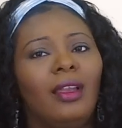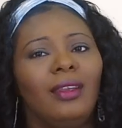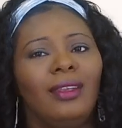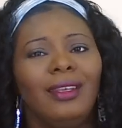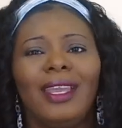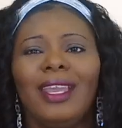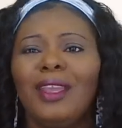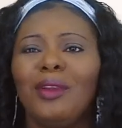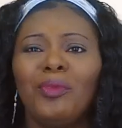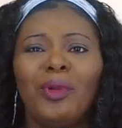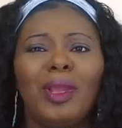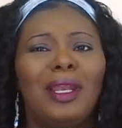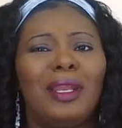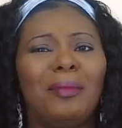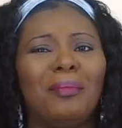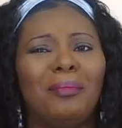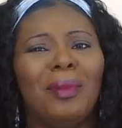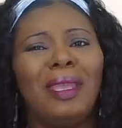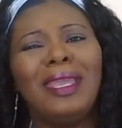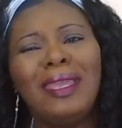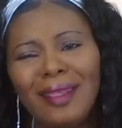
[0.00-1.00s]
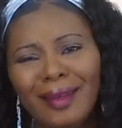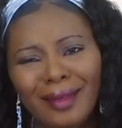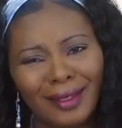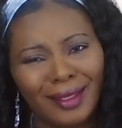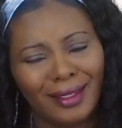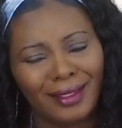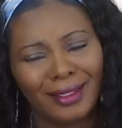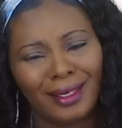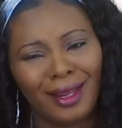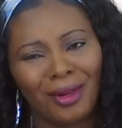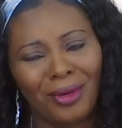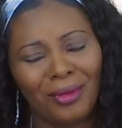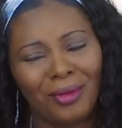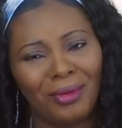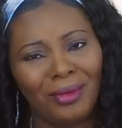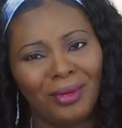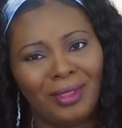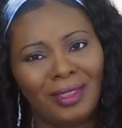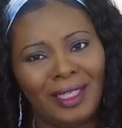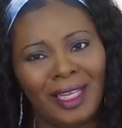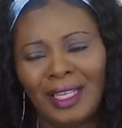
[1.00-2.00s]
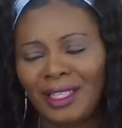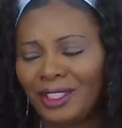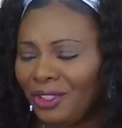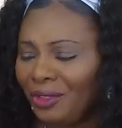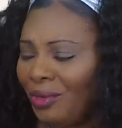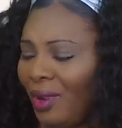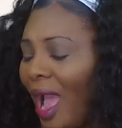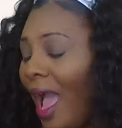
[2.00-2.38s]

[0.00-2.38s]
You didn't really meet her, though, did you?